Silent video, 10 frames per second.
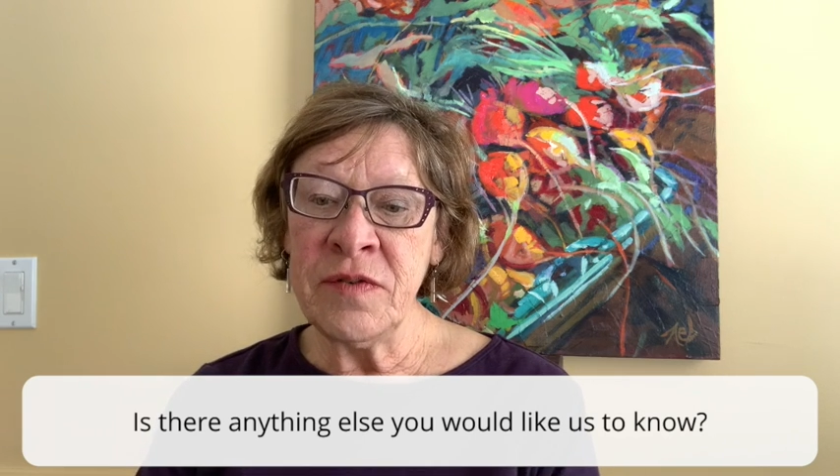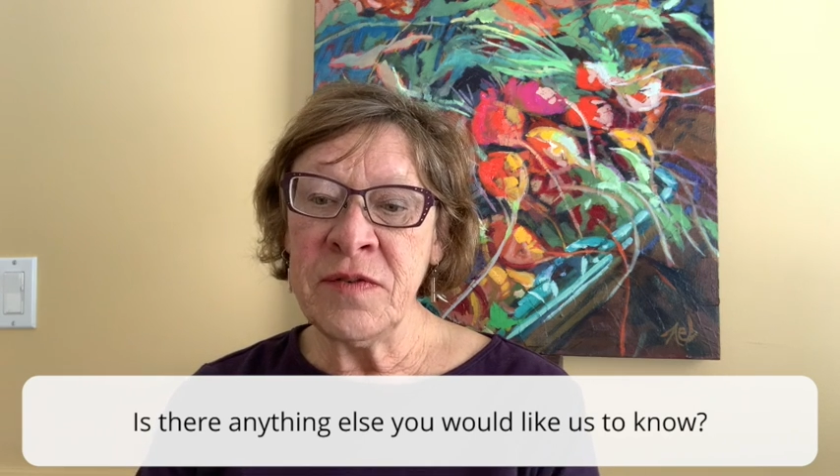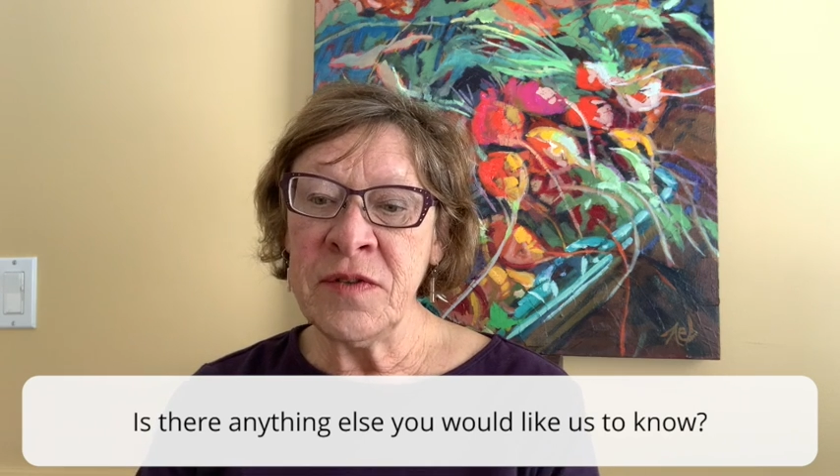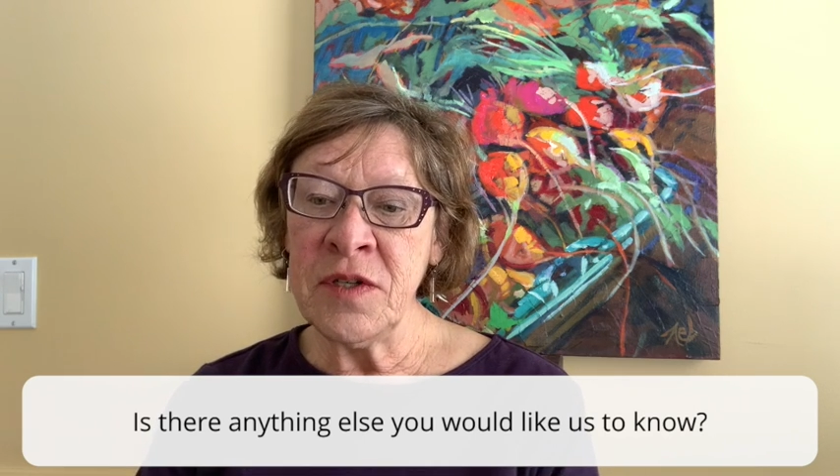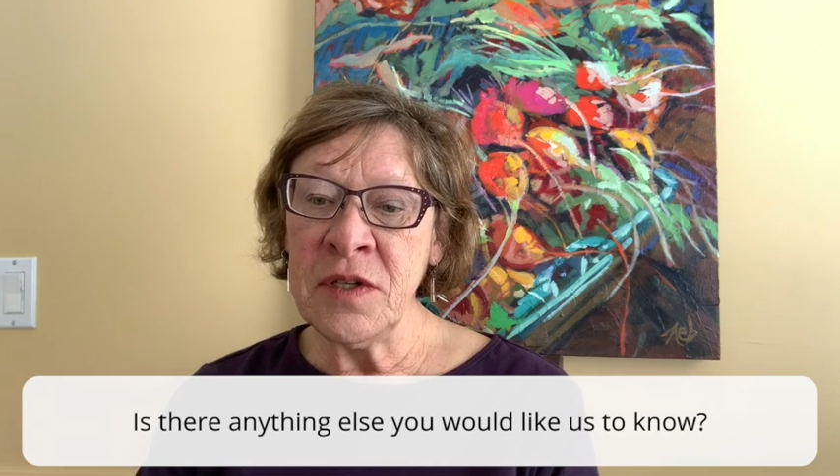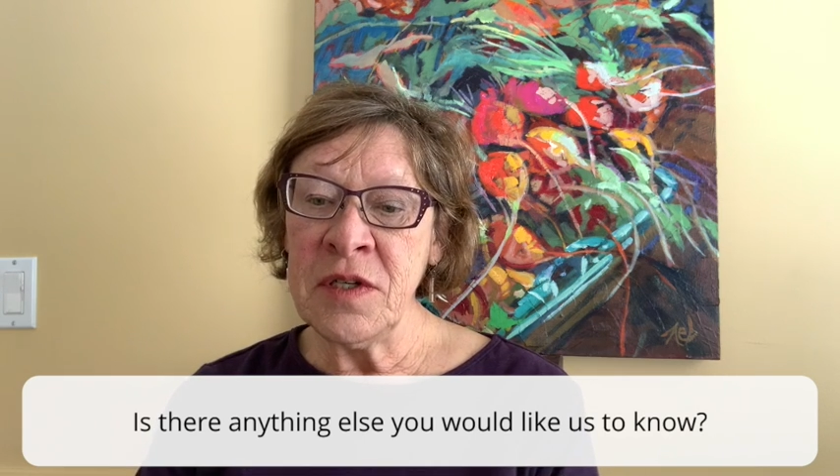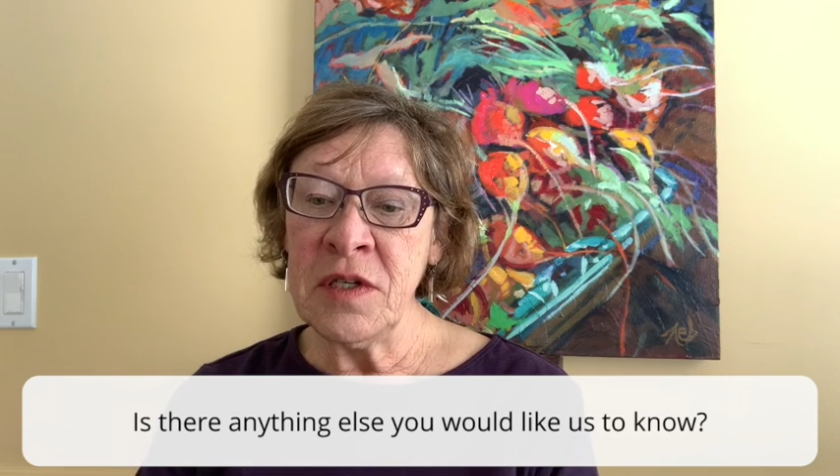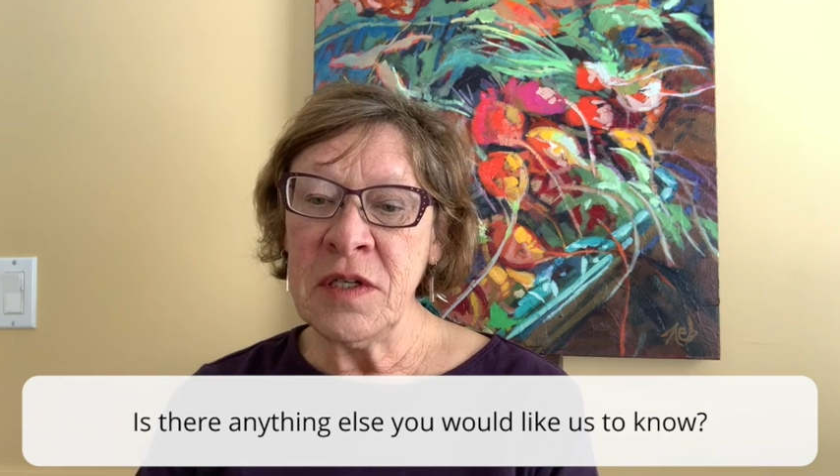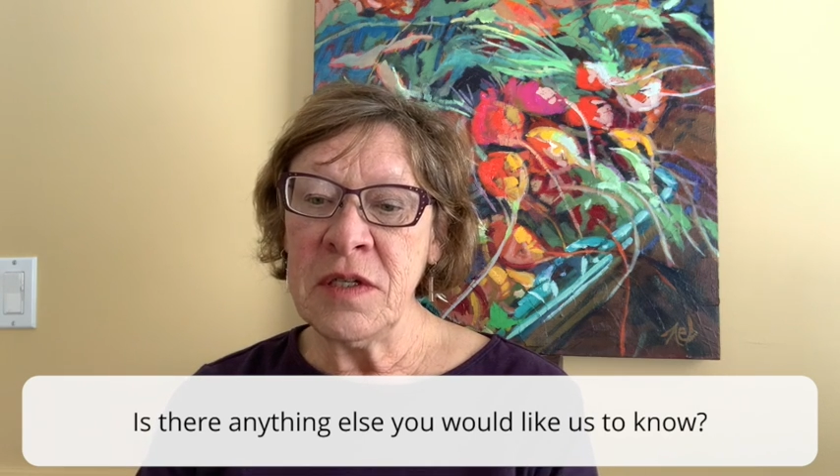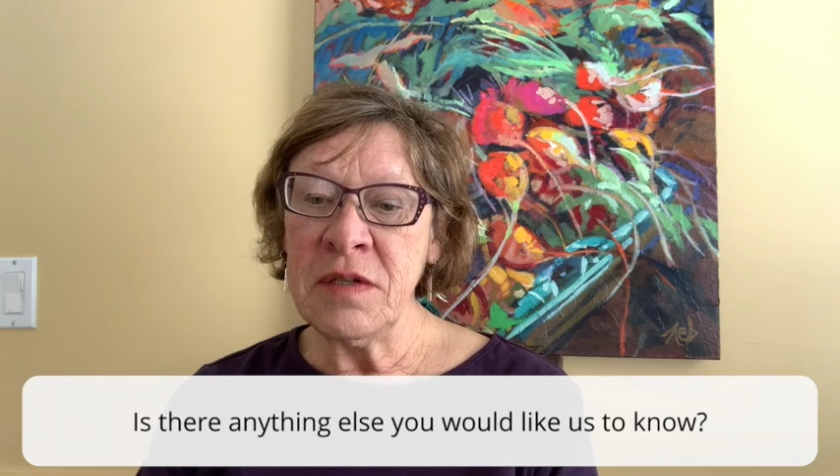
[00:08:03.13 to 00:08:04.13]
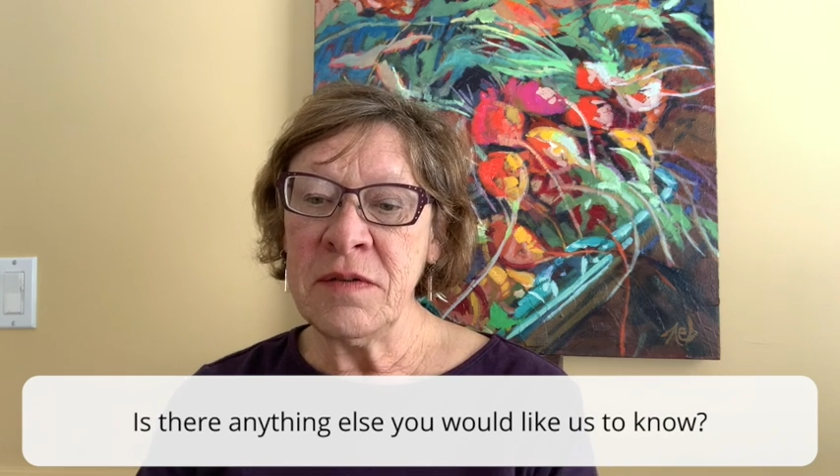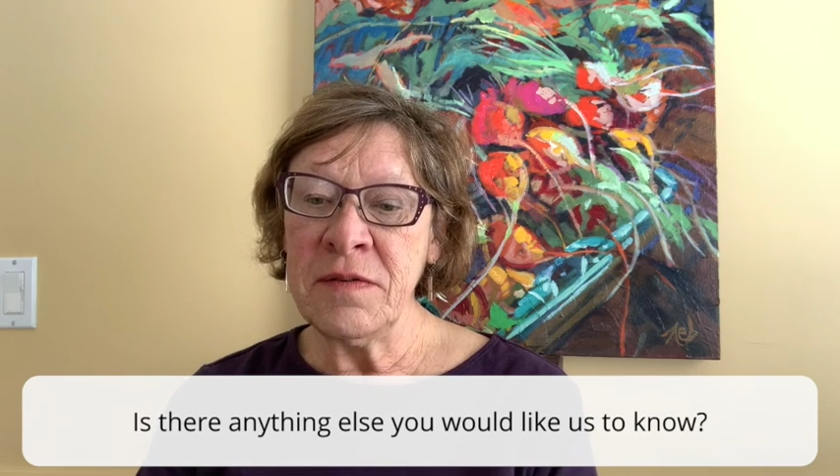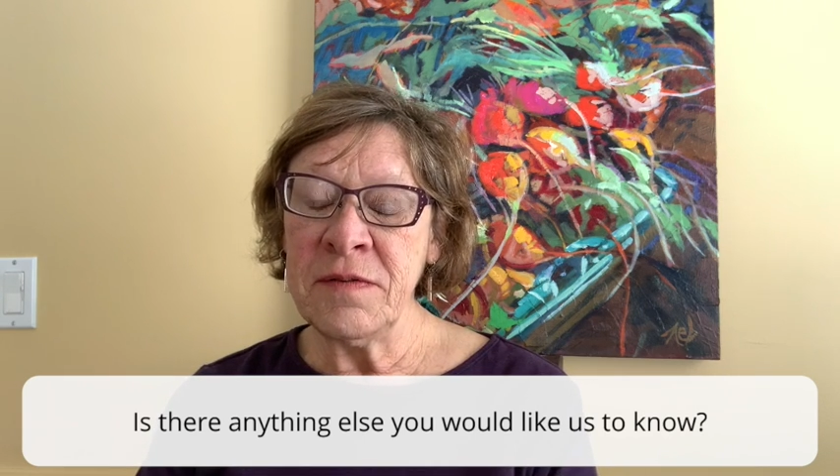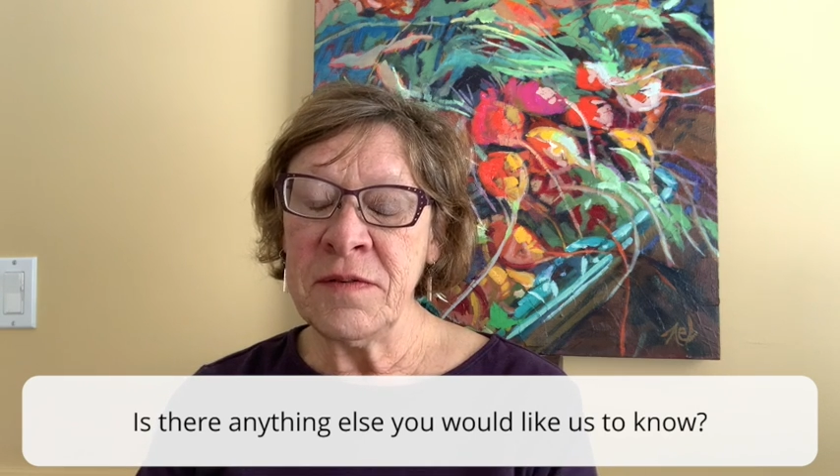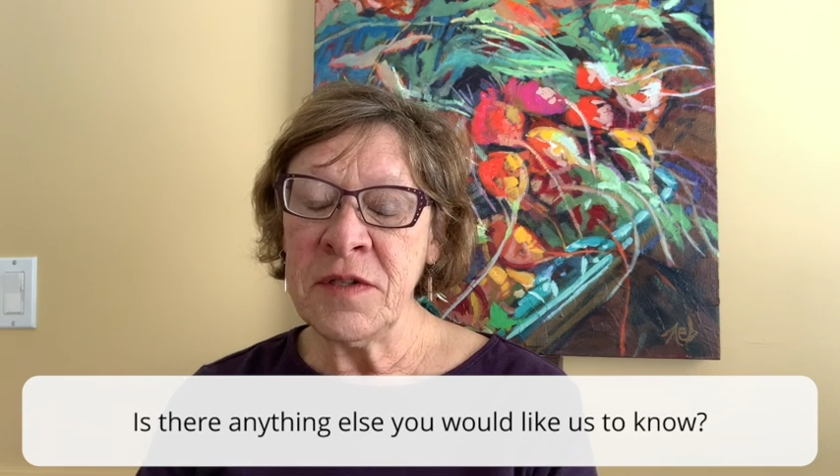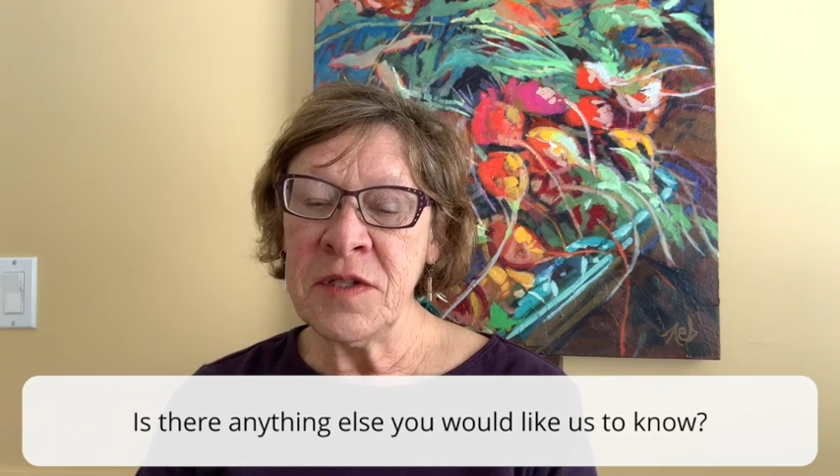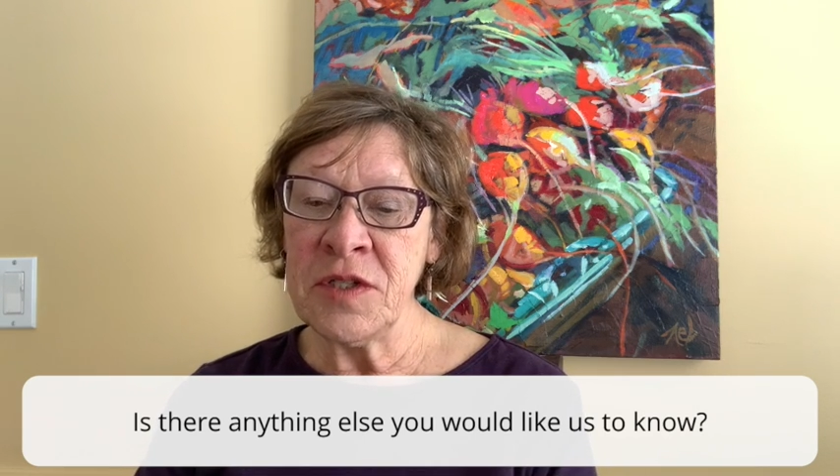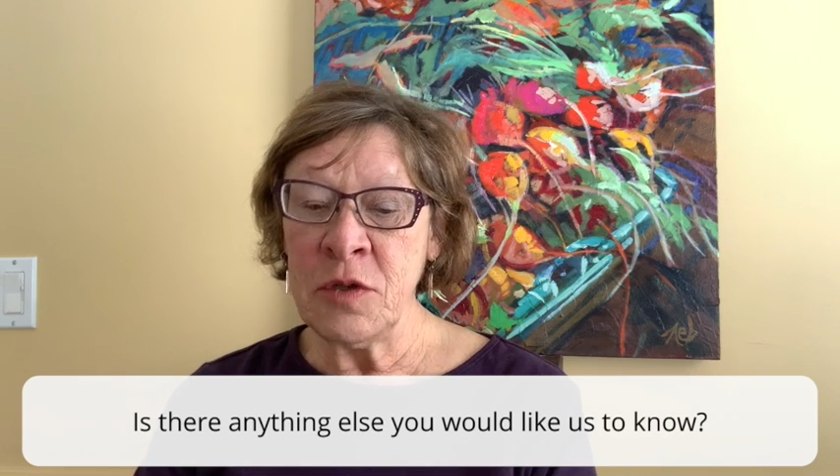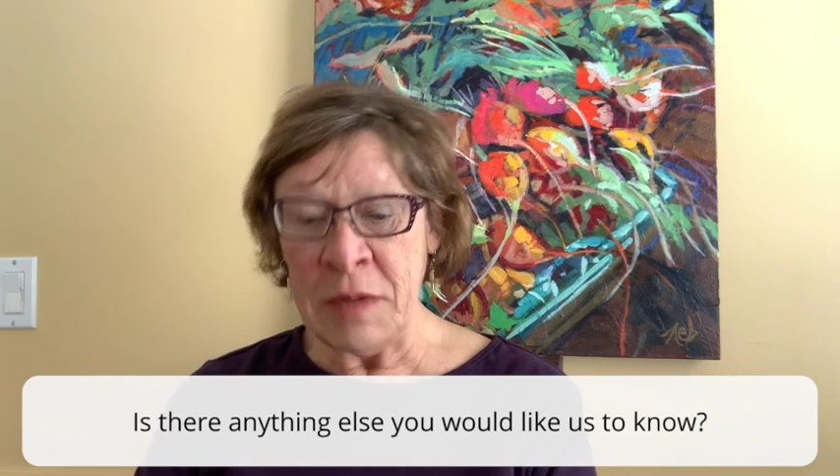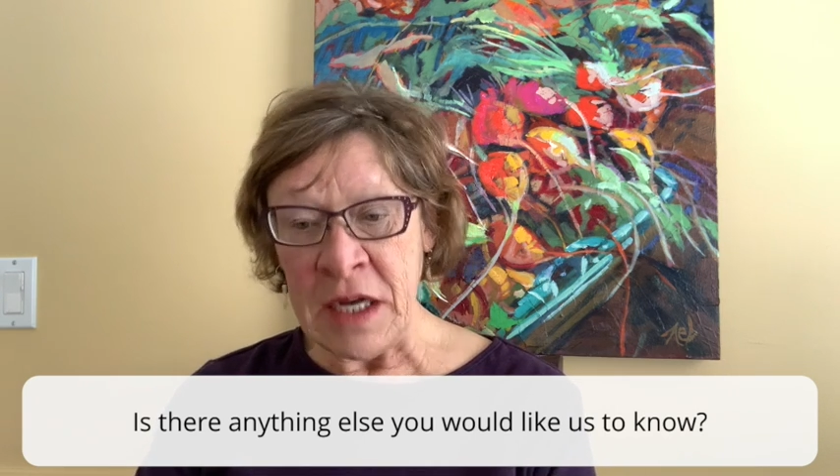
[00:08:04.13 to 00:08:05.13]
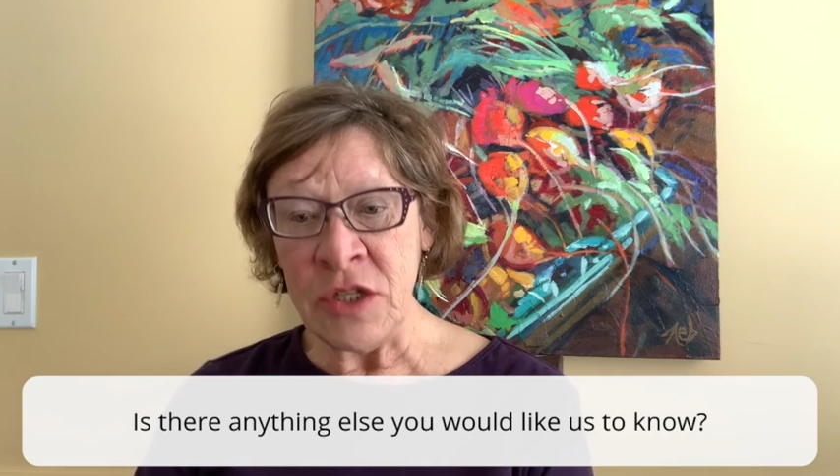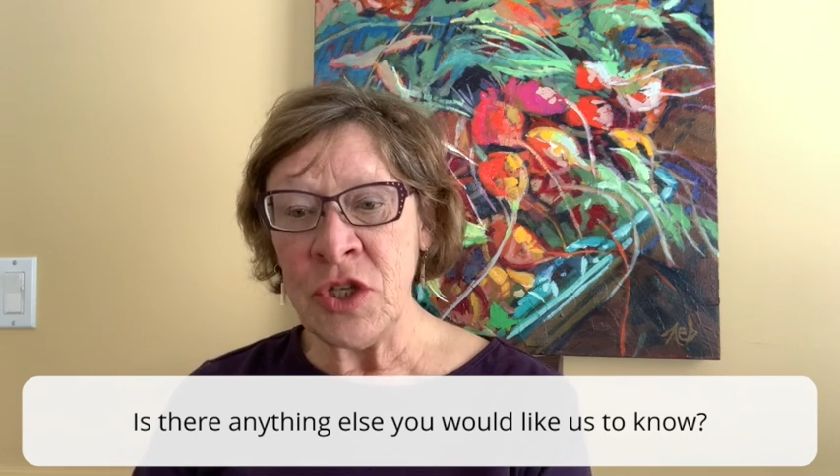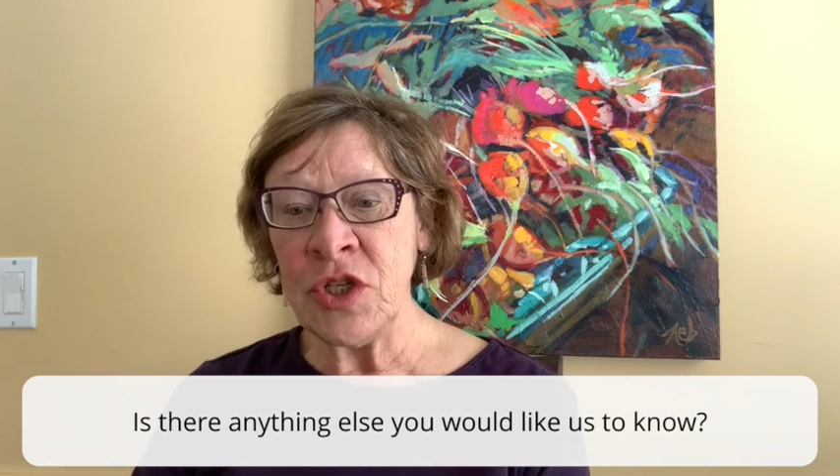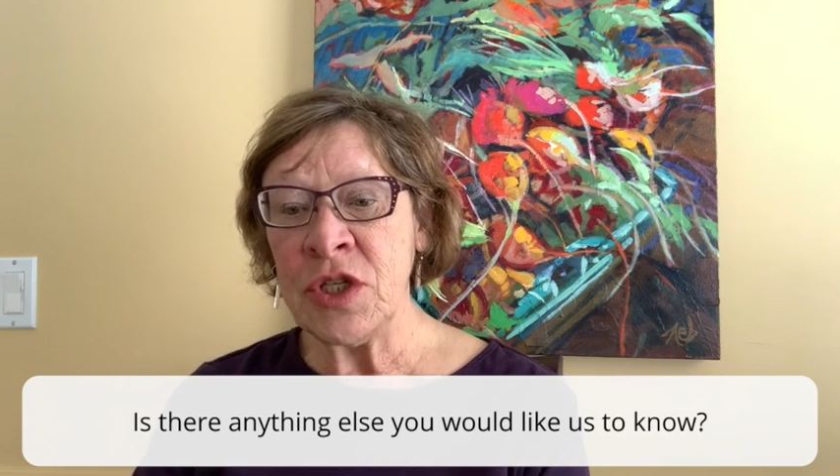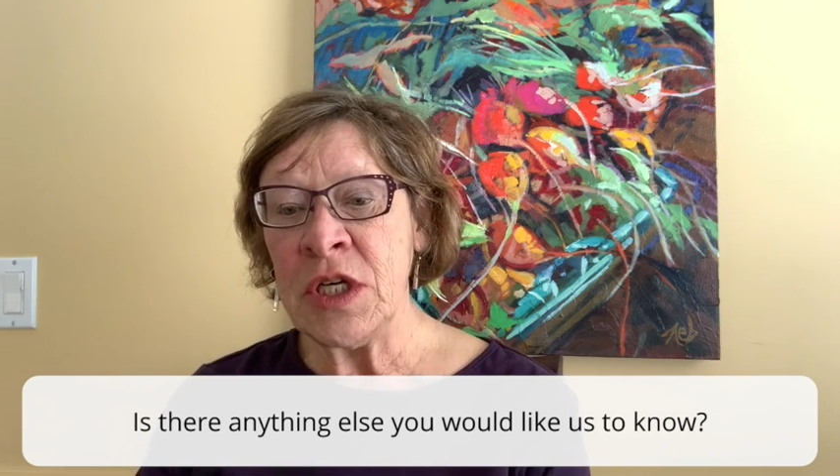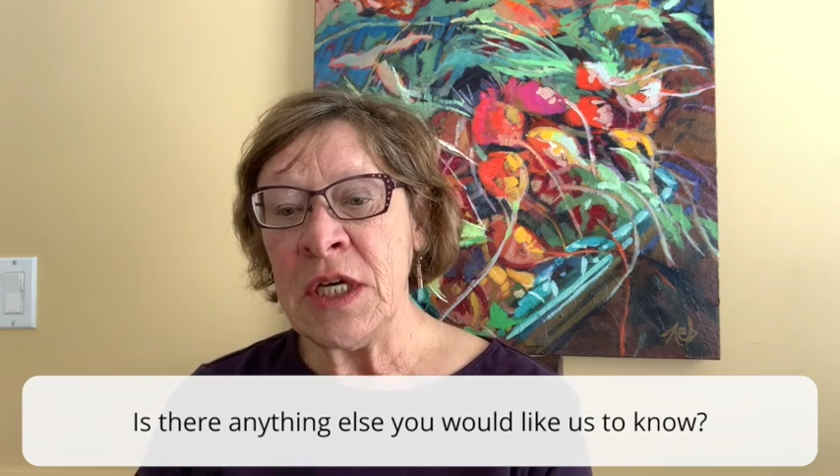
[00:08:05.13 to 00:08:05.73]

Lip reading: for so much.